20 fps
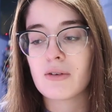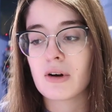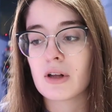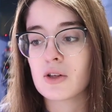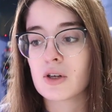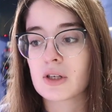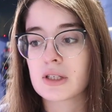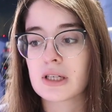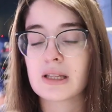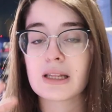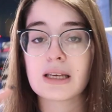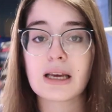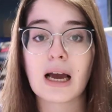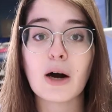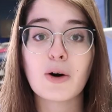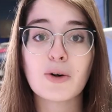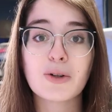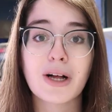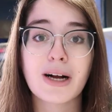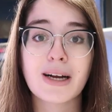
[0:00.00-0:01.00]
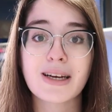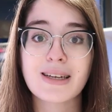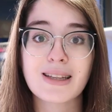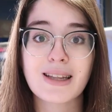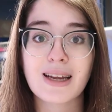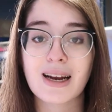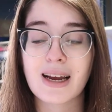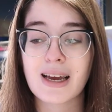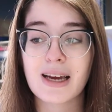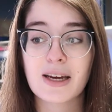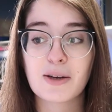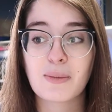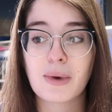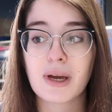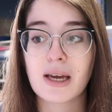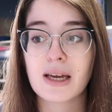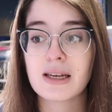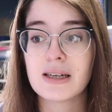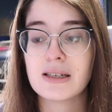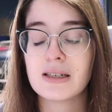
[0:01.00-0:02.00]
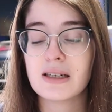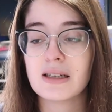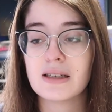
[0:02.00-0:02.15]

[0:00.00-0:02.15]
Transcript: I looked at the outline that I had made,